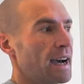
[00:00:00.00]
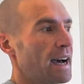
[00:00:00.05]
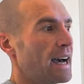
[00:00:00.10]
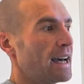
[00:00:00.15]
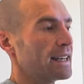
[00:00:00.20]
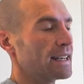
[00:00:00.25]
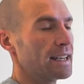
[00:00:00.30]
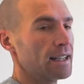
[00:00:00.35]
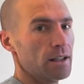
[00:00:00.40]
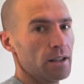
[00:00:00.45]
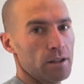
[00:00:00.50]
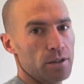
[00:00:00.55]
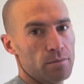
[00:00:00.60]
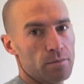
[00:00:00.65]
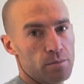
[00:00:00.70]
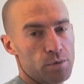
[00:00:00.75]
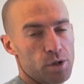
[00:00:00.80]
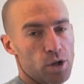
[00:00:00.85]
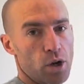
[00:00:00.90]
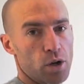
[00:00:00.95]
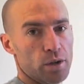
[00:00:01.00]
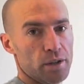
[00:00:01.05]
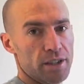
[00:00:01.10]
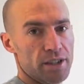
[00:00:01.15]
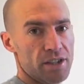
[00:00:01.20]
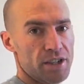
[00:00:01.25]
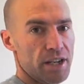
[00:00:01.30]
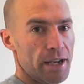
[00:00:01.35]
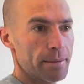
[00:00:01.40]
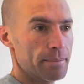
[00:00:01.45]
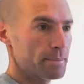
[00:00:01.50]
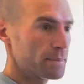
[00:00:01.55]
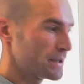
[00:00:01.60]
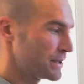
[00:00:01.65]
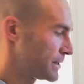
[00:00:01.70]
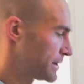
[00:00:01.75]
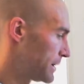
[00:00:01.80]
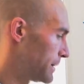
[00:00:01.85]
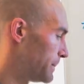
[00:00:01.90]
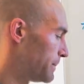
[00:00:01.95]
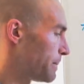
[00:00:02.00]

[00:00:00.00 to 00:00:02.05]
and little chocolate chips.